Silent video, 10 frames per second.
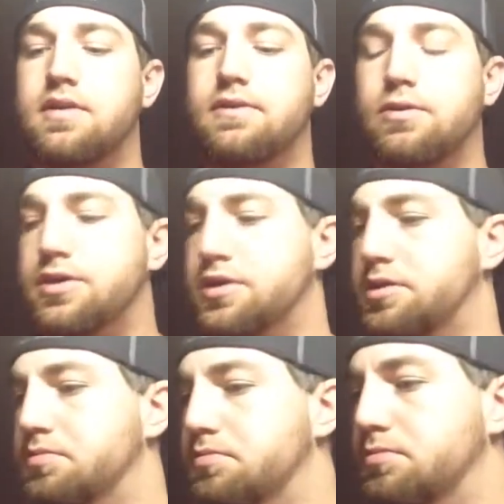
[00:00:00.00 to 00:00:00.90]
of
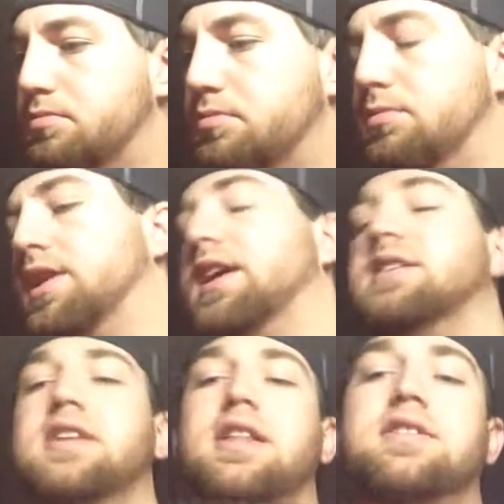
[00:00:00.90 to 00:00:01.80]
course, like I
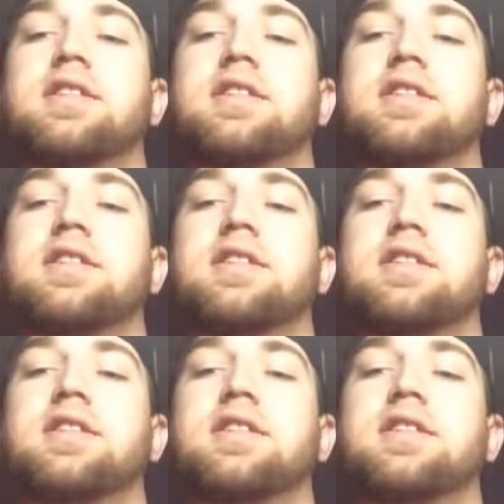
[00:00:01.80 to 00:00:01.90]
said, this